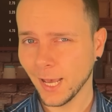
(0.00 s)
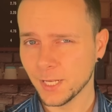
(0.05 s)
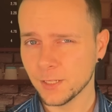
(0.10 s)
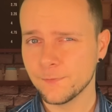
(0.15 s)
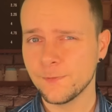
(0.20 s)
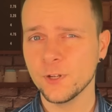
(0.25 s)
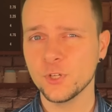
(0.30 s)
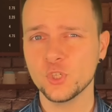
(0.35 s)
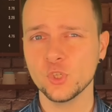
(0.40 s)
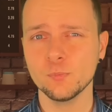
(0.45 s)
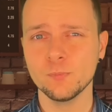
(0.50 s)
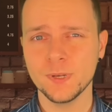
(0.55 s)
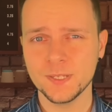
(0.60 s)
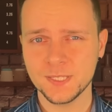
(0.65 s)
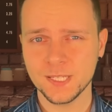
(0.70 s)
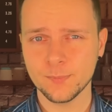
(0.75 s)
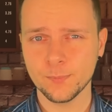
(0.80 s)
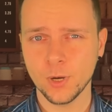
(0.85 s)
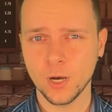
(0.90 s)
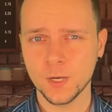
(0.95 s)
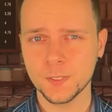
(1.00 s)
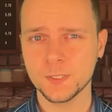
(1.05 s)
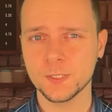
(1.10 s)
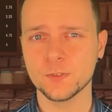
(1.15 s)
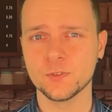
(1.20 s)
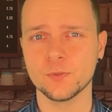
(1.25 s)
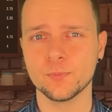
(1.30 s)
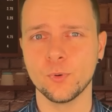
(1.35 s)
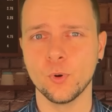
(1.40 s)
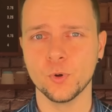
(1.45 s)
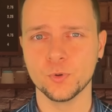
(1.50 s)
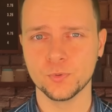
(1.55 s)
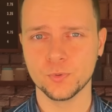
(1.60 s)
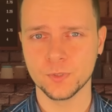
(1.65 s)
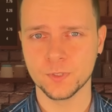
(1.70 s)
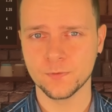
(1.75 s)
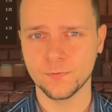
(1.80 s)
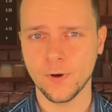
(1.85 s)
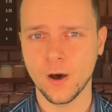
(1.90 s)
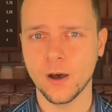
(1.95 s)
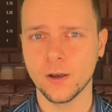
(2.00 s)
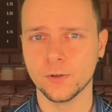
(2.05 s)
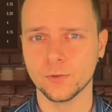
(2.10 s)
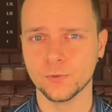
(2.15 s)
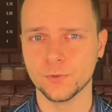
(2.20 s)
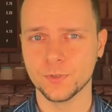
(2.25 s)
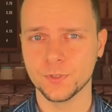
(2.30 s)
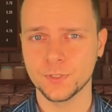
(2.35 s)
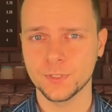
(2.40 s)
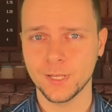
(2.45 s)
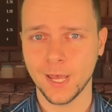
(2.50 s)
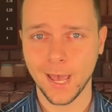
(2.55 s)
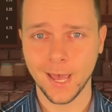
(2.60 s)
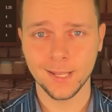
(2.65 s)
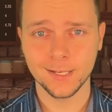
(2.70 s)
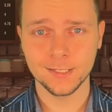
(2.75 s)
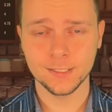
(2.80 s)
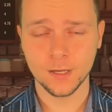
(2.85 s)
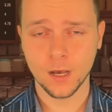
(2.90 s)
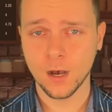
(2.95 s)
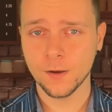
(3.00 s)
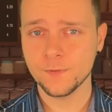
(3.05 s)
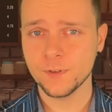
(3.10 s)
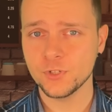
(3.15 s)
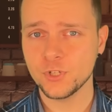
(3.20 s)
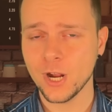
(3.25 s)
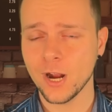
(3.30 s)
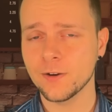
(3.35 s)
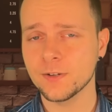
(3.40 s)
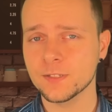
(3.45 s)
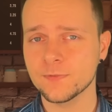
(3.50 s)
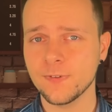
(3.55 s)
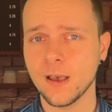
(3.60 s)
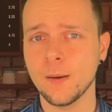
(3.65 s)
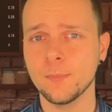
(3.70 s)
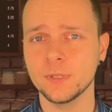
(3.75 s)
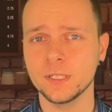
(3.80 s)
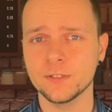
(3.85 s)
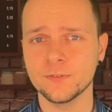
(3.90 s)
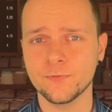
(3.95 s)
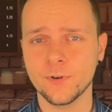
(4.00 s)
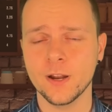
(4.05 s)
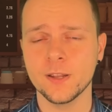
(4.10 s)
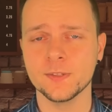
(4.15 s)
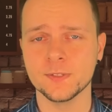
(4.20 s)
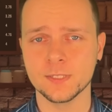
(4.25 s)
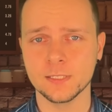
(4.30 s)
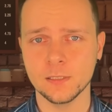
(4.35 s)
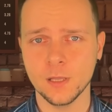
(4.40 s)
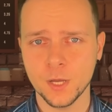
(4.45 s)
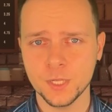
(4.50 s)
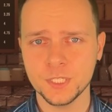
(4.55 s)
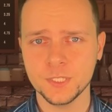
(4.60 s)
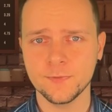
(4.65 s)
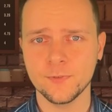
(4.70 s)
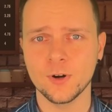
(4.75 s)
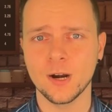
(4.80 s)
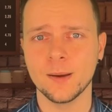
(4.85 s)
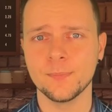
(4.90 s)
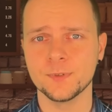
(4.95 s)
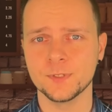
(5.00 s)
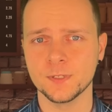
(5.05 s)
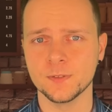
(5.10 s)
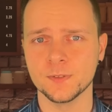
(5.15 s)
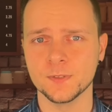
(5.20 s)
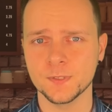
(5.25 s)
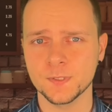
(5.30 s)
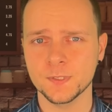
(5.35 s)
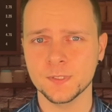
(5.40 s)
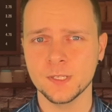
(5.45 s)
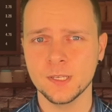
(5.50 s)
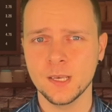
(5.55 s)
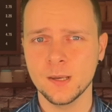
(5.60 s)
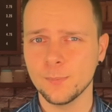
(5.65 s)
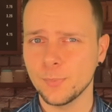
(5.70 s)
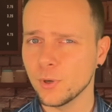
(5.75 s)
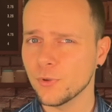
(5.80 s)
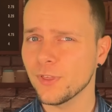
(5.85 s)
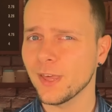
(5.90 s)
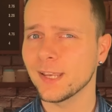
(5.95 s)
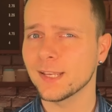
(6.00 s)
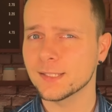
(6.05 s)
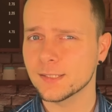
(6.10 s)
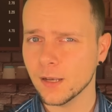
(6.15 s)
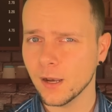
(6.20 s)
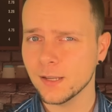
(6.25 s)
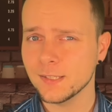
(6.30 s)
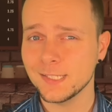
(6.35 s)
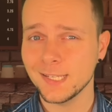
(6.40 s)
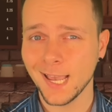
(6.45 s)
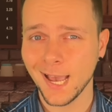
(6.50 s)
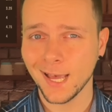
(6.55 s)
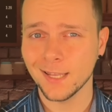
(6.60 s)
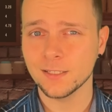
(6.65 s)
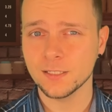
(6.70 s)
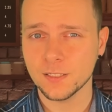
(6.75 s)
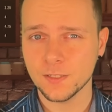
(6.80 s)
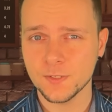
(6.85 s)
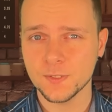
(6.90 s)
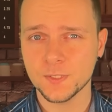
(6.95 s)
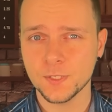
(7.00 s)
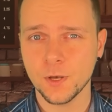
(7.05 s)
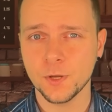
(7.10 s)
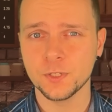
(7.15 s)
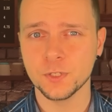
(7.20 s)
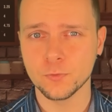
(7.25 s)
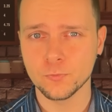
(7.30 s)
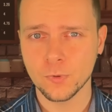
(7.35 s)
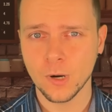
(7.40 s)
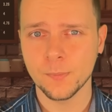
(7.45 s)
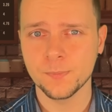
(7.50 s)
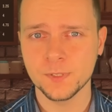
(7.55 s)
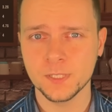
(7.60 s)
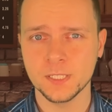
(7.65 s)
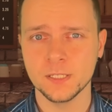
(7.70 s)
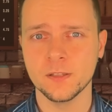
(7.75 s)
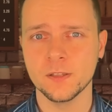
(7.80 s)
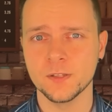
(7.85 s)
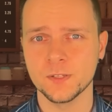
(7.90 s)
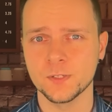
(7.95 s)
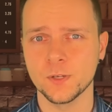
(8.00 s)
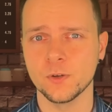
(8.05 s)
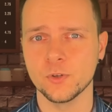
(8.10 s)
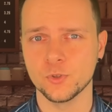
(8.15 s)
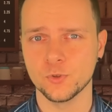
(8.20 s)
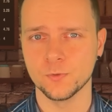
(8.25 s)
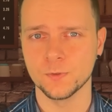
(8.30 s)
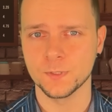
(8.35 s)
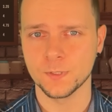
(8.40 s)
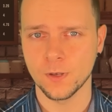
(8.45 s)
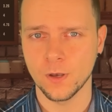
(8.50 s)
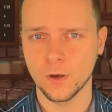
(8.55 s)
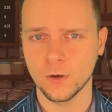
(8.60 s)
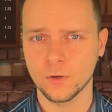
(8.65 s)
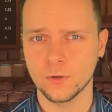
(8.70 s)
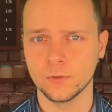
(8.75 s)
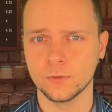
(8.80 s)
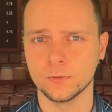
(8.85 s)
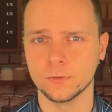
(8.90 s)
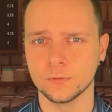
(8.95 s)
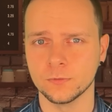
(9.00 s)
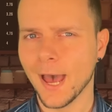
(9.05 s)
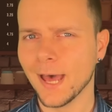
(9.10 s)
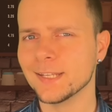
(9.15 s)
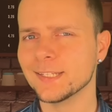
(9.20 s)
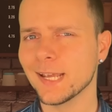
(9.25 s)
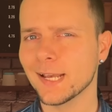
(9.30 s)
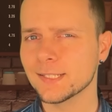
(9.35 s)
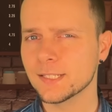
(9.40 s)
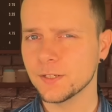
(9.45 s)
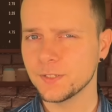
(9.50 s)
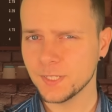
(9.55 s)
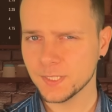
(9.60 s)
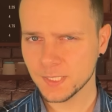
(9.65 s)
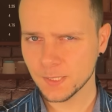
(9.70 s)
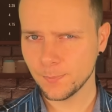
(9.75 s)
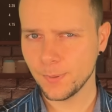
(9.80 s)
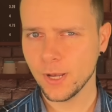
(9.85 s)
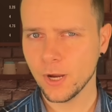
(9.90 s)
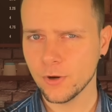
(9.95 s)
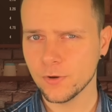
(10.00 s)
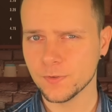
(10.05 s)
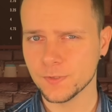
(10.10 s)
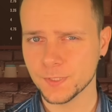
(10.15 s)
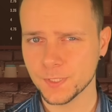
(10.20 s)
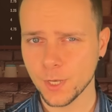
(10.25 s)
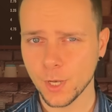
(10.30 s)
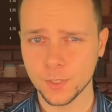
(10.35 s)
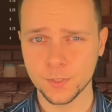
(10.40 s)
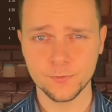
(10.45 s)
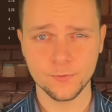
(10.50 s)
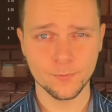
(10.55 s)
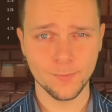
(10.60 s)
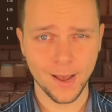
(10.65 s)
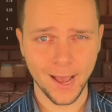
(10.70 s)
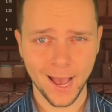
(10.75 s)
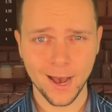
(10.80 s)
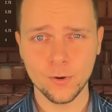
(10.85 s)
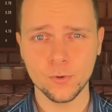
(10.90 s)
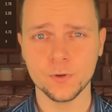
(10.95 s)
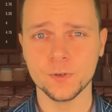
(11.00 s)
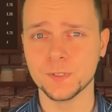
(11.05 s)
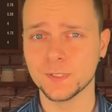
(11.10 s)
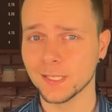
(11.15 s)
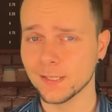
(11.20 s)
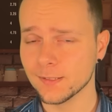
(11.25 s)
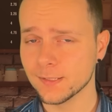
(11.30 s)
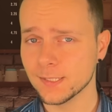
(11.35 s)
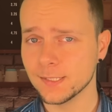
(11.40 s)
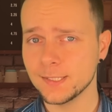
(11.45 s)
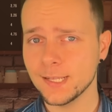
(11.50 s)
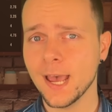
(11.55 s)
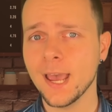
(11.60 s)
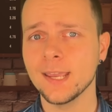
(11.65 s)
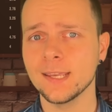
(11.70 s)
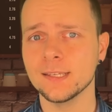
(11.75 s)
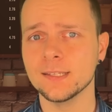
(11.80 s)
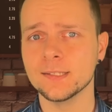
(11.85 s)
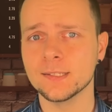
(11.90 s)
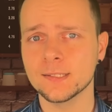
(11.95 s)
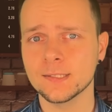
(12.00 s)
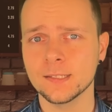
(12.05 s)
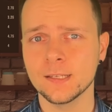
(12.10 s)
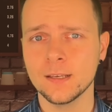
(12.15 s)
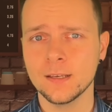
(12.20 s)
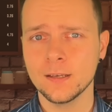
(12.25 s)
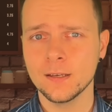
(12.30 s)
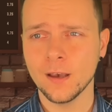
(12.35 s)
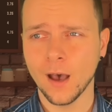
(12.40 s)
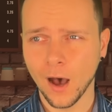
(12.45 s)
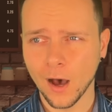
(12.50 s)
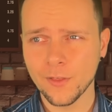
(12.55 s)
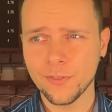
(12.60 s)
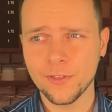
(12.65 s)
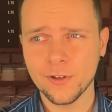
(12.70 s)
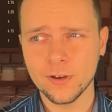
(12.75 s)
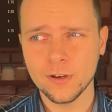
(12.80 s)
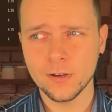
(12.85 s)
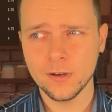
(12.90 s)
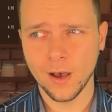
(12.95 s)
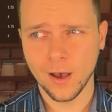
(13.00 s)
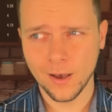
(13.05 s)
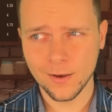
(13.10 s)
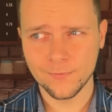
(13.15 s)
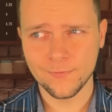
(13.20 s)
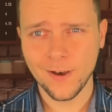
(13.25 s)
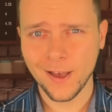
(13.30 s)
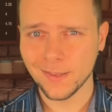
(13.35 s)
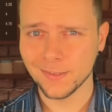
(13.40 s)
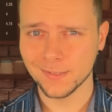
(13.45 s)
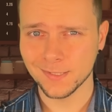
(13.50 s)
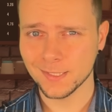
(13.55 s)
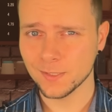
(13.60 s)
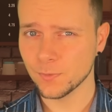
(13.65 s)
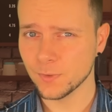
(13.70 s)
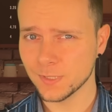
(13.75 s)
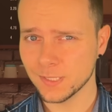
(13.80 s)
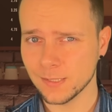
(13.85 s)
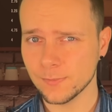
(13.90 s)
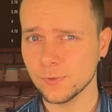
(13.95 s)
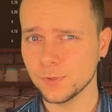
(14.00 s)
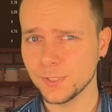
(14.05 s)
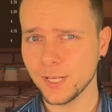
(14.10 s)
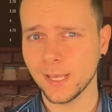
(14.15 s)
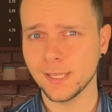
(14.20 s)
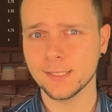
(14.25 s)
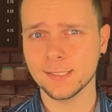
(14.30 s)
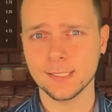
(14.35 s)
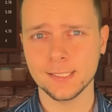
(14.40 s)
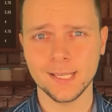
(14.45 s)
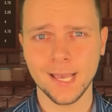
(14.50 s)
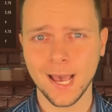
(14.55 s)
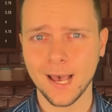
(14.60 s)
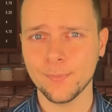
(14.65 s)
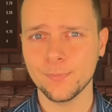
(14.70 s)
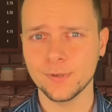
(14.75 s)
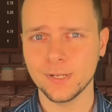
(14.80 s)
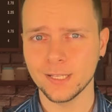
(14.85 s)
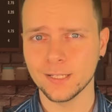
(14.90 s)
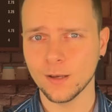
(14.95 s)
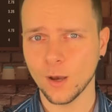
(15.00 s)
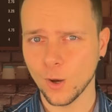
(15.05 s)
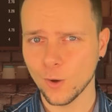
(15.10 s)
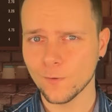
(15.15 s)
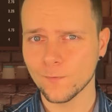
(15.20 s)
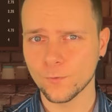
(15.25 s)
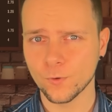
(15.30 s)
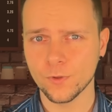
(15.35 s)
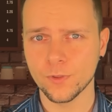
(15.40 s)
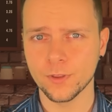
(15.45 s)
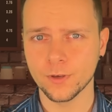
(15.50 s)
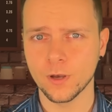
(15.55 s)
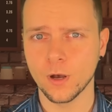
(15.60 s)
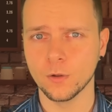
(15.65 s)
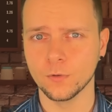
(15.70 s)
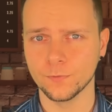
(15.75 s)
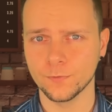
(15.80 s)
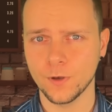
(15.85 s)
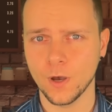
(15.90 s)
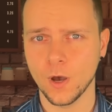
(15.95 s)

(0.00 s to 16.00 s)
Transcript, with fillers: An official missing persons report was filed, and after Jaren's family and friends learned of her absence, both anxiety and concern erupted in the social circle. And as her disappearance turned from hours into days, other events were simultaneously happening over on the Gulf